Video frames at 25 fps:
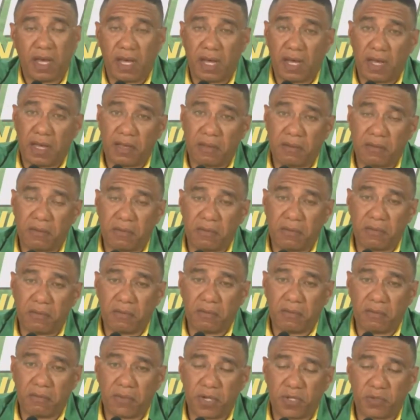Uh,
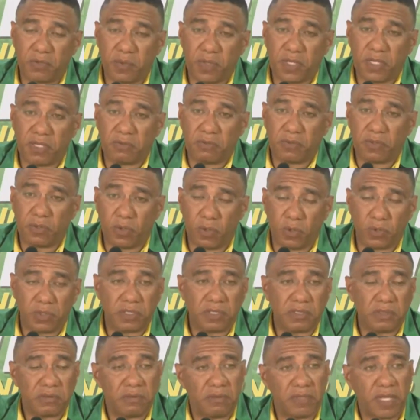but we
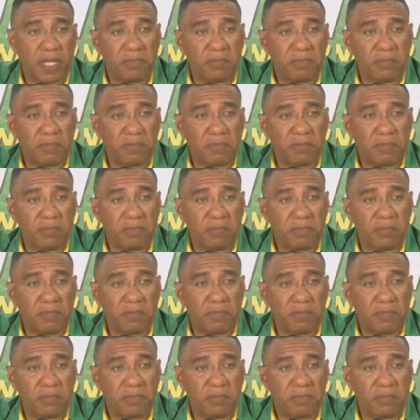note